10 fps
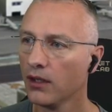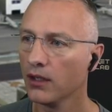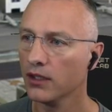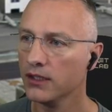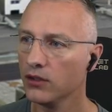
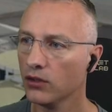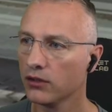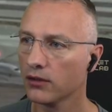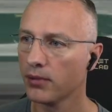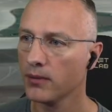Has he got
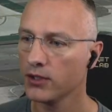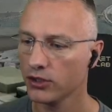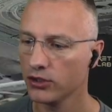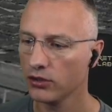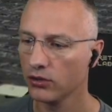
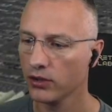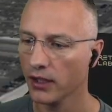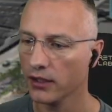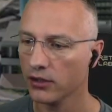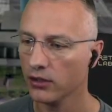permission to go
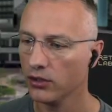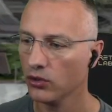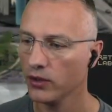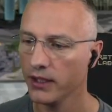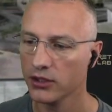yet?
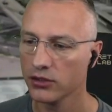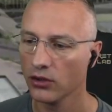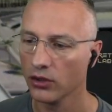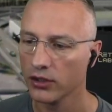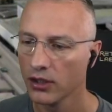No, he does not.